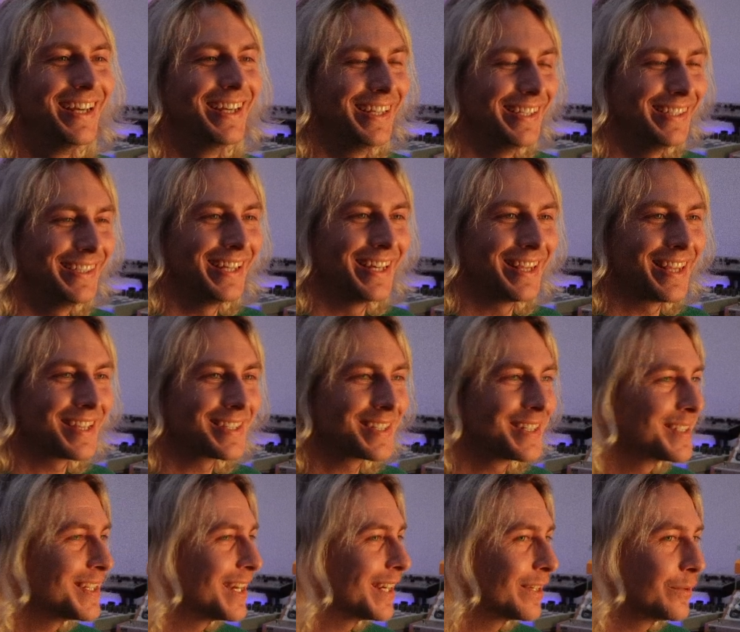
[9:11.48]
Yeah, that's
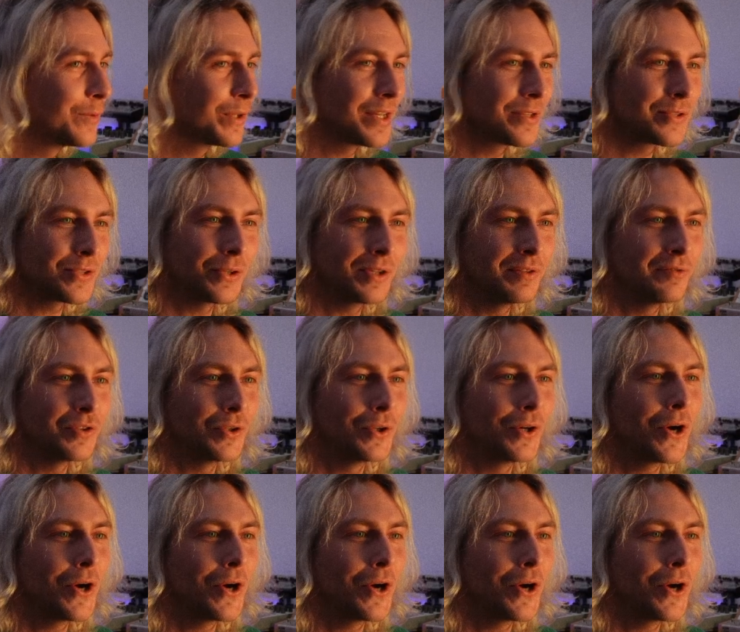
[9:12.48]
exactly what I was looking for.